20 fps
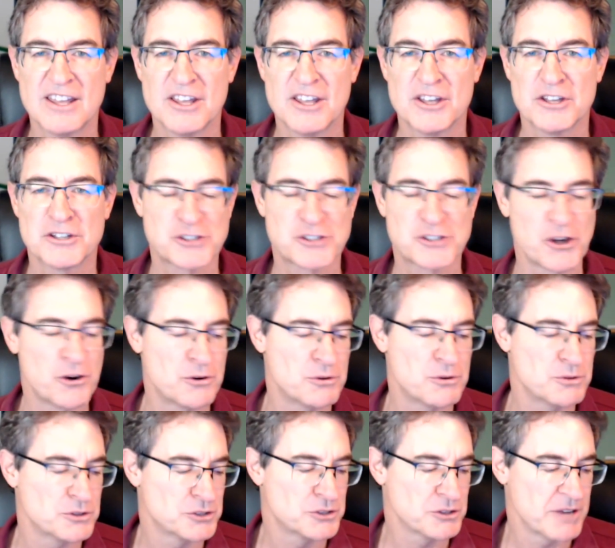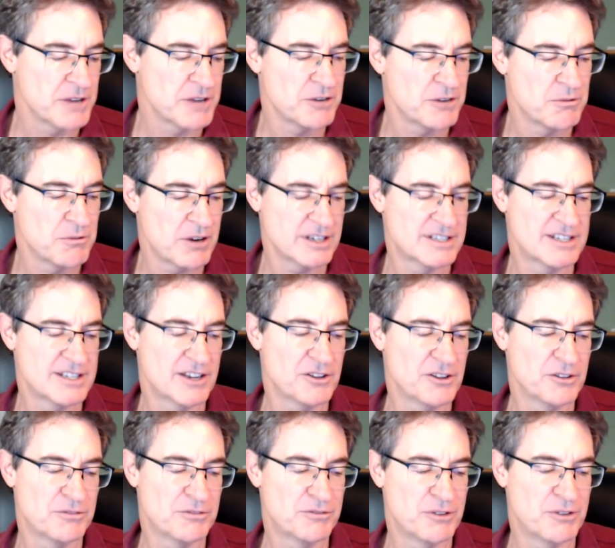So Andy, why don't you tell
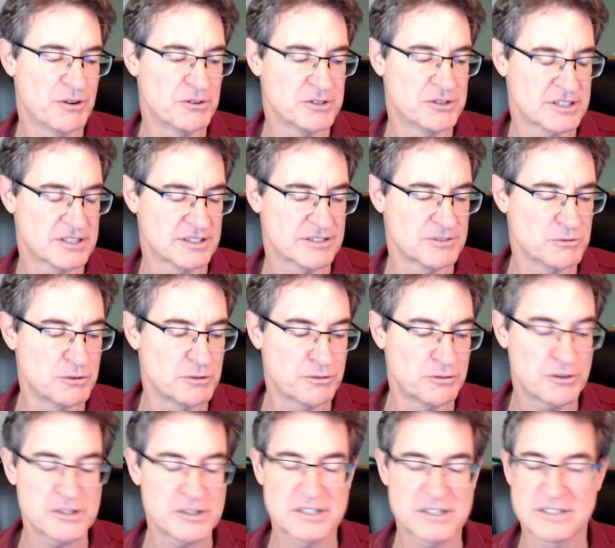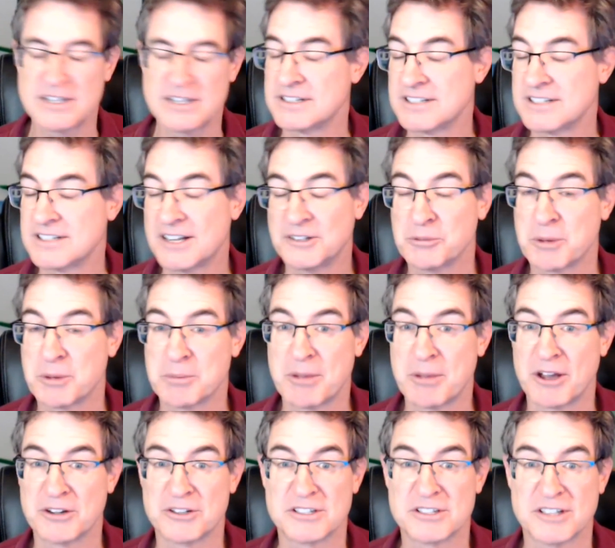the folks? Well, first you can tell a little bit
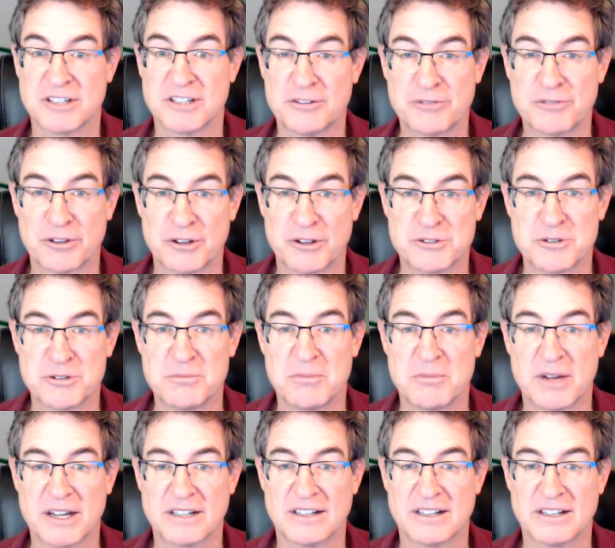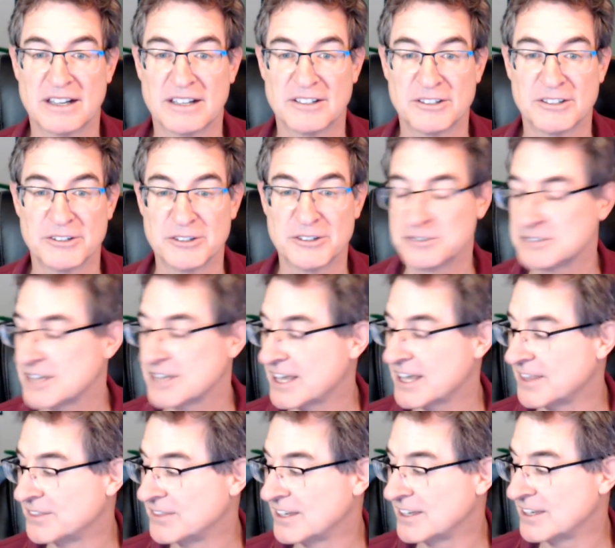about yourself for those who might not know you,
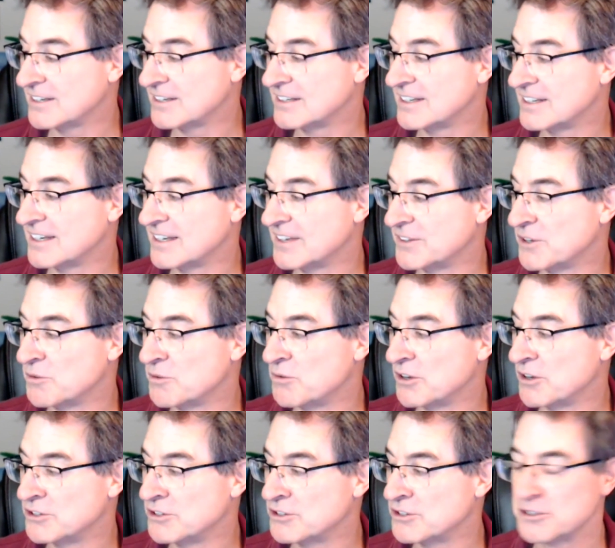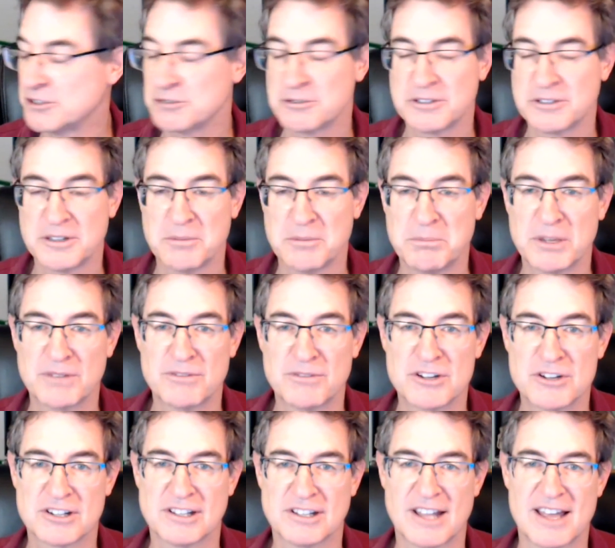and then what you're doing in Big
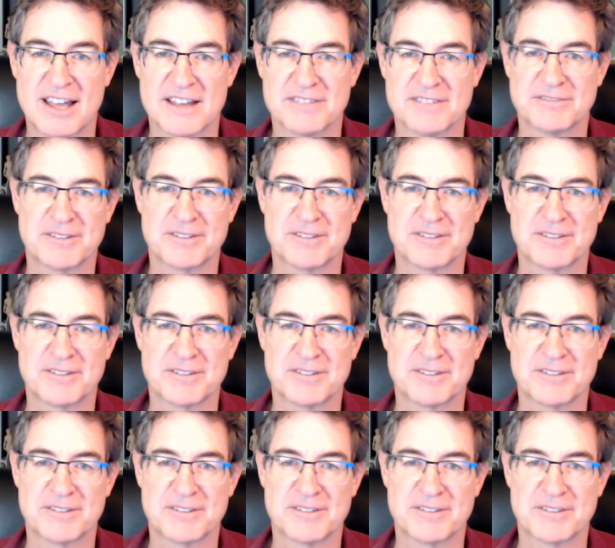Vision Live.